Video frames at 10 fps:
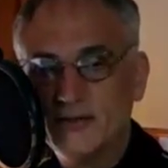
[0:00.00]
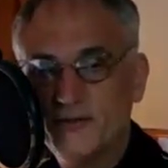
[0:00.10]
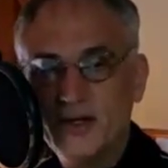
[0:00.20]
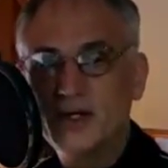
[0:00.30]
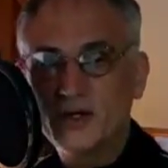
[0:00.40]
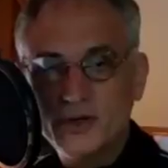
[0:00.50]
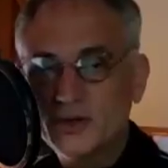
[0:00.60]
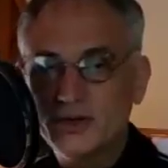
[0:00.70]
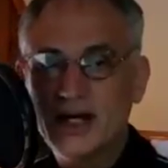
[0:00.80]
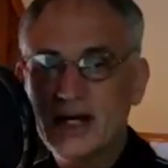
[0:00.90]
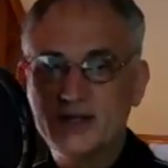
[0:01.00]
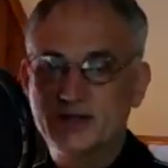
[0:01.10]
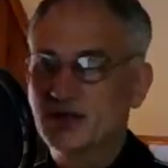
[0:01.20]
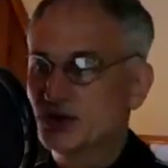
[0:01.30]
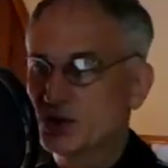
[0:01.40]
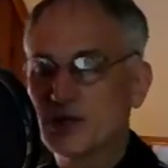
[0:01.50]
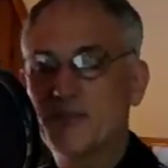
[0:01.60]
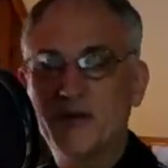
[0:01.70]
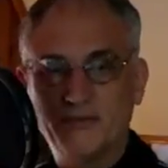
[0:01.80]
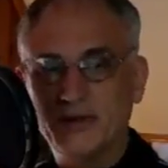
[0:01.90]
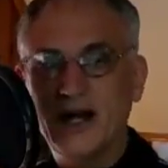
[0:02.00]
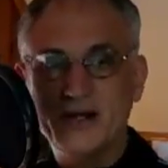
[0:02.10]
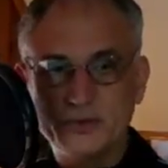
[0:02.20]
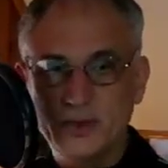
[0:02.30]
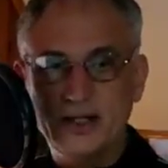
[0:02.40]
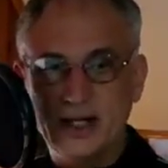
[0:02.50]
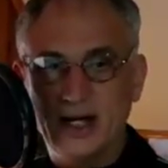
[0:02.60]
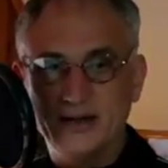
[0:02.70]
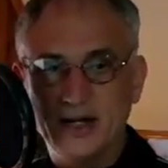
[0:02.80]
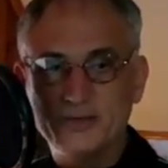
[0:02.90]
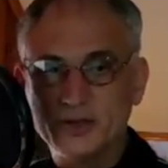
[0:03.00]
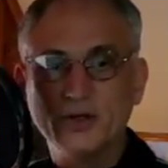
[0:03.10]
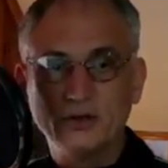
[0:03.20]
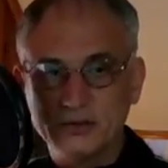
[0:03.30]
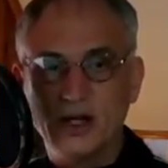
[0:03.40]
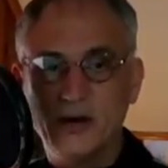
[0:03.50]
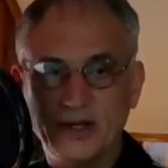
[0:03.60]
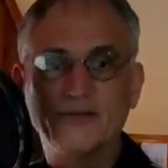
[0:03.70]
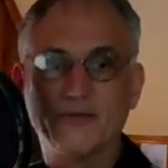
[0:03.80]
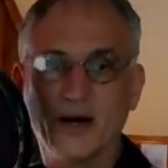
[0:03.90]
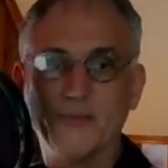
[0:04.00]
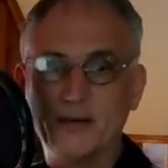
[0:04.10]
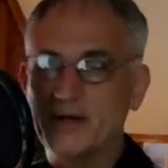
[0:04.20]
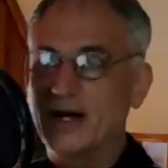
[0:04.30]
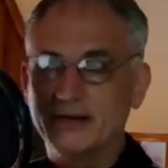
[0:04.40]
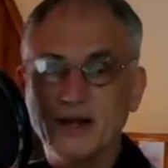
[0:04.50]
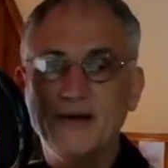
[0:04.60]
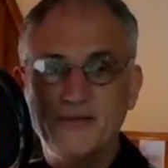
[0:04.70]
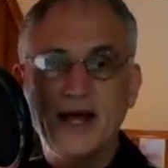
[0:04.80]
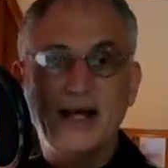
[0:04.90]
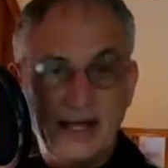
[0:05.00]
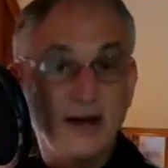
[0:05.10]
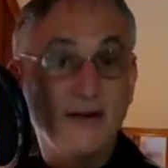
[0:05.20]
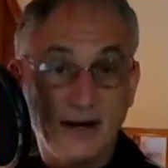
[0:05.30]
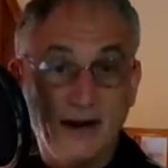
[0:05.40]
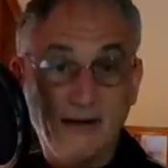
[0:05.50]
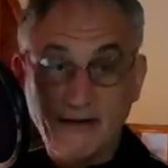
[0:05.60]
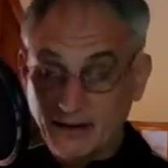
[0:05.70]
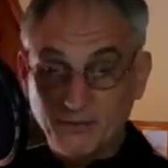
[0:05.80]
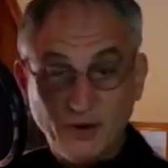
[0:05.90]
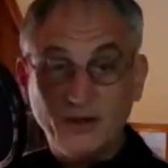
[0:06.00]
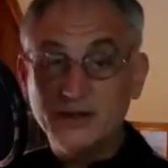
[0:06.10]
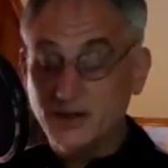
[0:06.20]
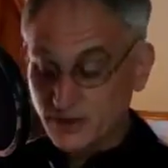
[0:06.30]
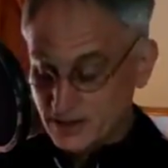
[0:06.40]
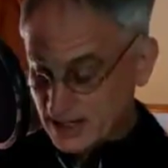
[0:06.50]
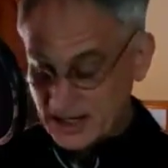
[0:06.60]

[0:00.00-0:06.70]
Finger Lakes trip of last weekend that I'm still glowing from. I mean, I love that area. I really do.